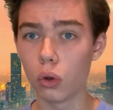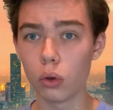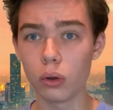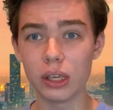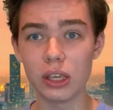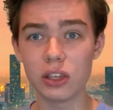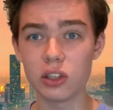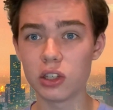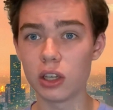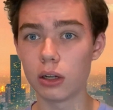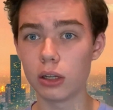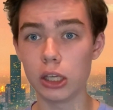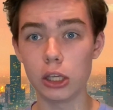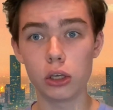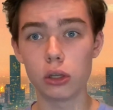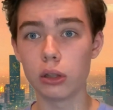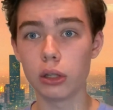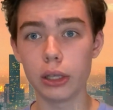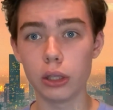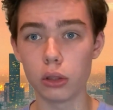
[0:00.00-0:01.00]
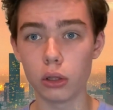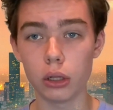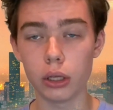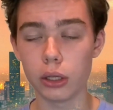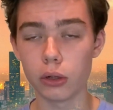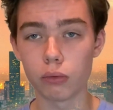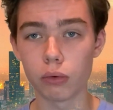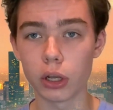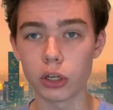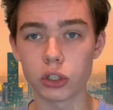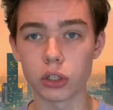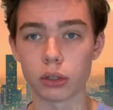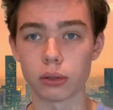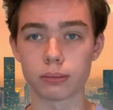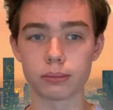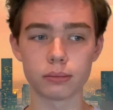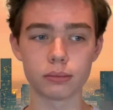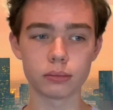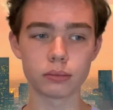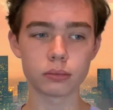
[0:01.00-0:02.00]
he could lead the league in
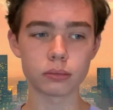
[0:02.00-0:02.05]
rushing.